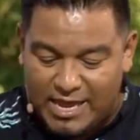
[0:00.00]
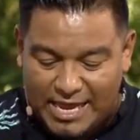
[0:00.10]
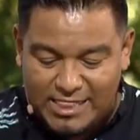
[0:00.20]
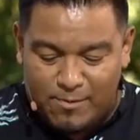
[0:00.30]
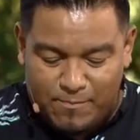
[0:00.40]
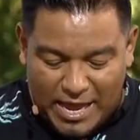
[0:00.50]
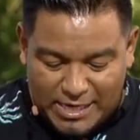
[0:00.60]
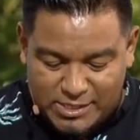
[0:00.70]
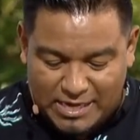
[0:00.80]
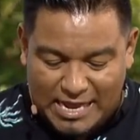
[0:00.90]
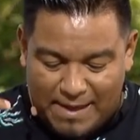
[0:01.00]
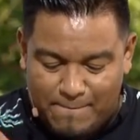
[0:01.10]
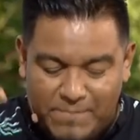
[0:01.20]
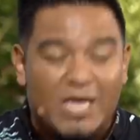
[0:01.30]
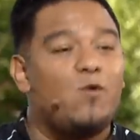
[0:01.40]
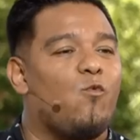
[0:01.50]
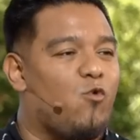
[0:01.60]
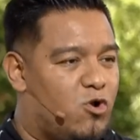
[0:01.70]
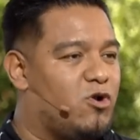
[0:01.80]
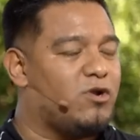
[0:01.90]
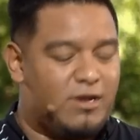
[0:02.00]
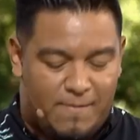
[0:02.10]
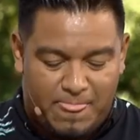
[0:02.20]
in the best and let me work